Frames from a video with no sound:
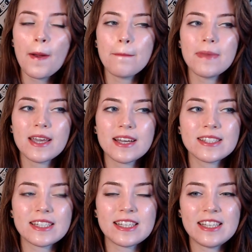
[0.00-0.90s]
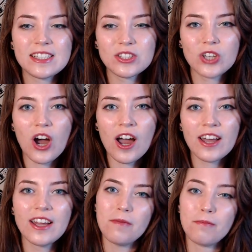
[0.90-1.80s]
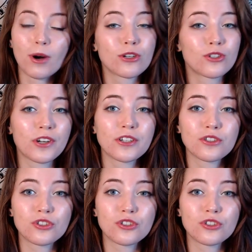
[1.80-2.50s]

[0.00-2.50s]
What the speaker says: because he's got martial arts